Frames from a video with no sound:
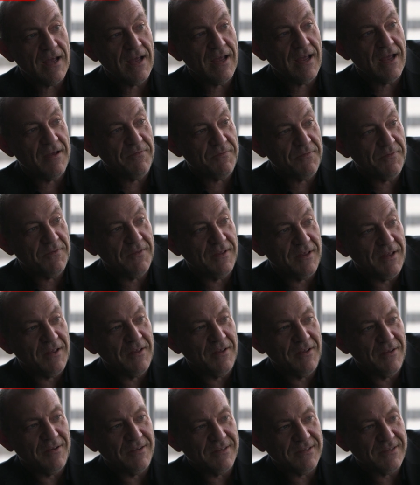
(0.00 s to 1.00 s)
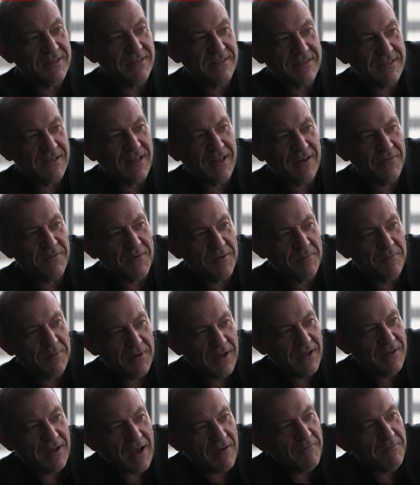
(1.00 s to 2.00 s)
if South
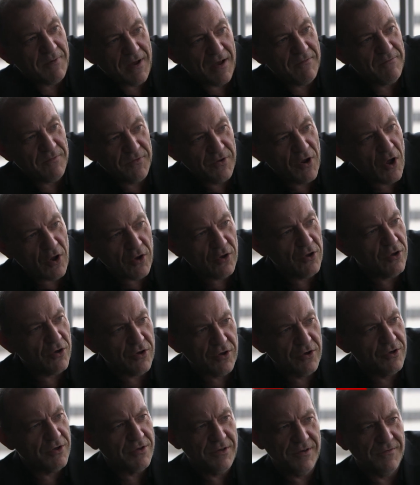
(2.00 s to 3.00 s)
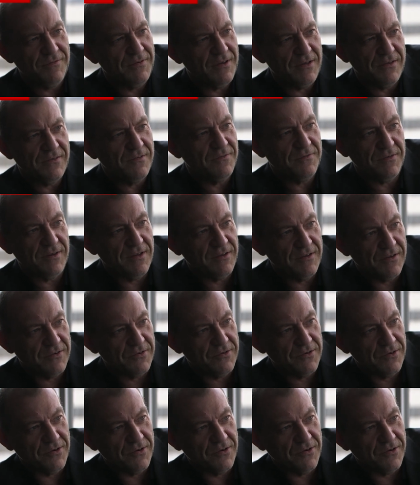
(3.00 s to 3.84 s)
Africa have not looked good defensively this